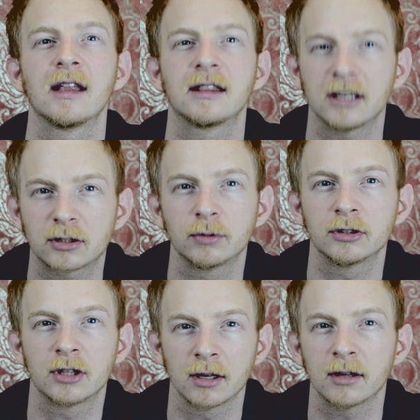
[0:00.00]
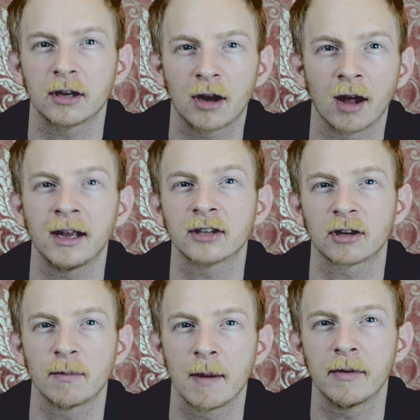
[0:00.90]
this was the girl, yes, I
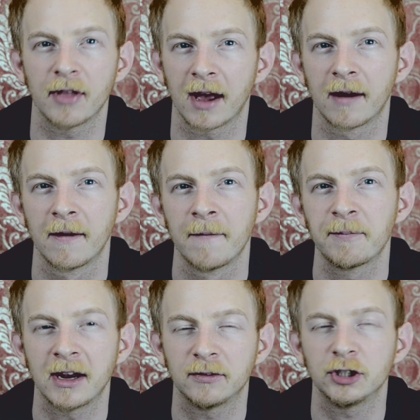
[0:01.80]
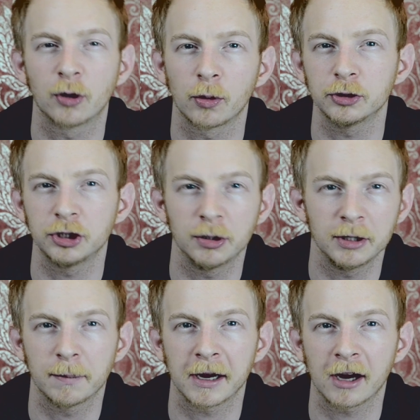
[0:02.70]
remember that. And if she calls you and
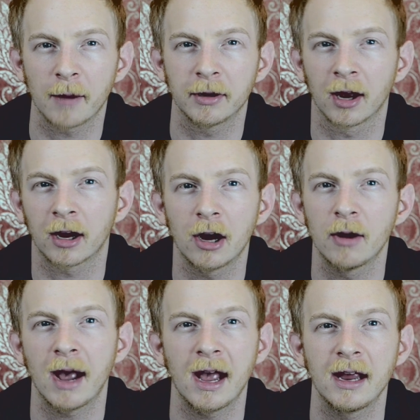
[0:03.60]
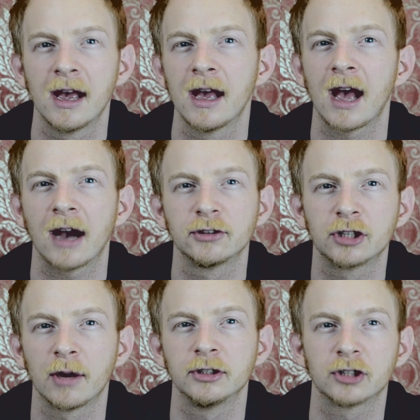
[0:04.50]
you pick up and you're like, oh hey, how's it
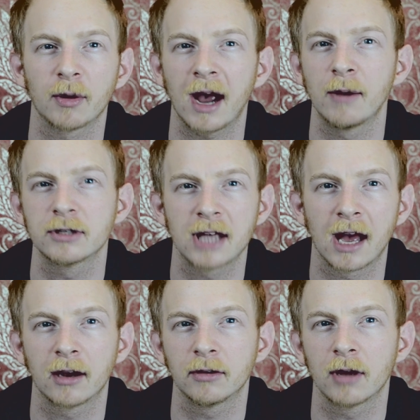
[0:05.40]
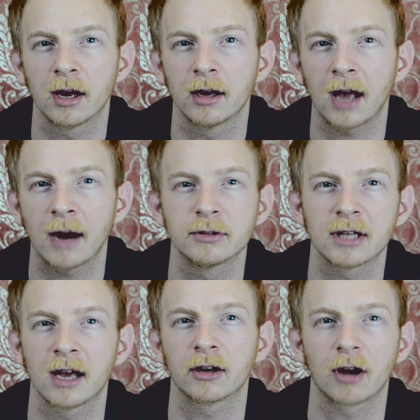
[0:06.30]
going? So how was
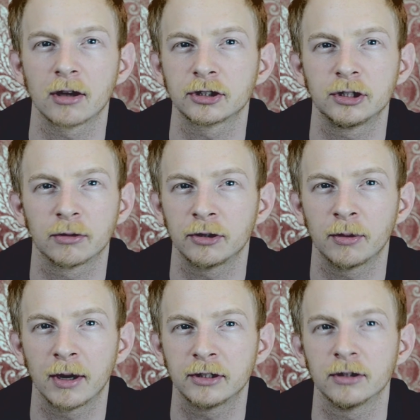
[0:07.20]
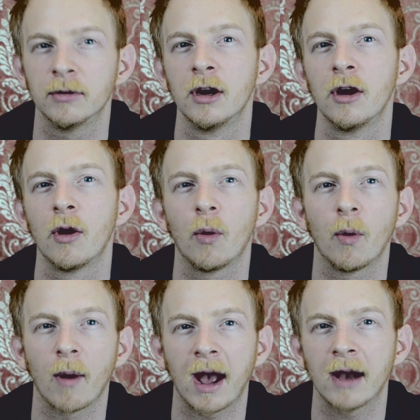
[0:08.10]
that class you were on your way to?
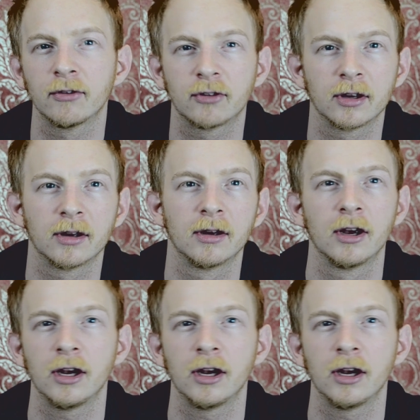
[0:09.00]
Or how's the